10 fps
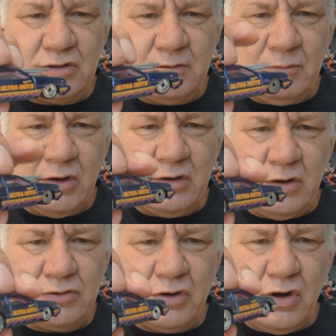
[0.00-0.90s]
the modern
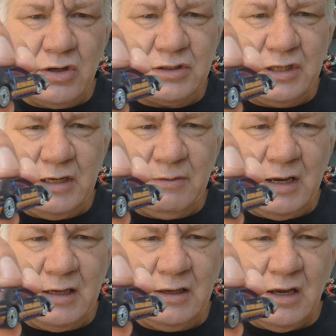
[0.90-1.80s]
Ultra Hots
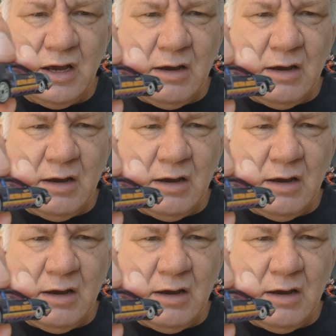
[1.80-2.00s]
anyway,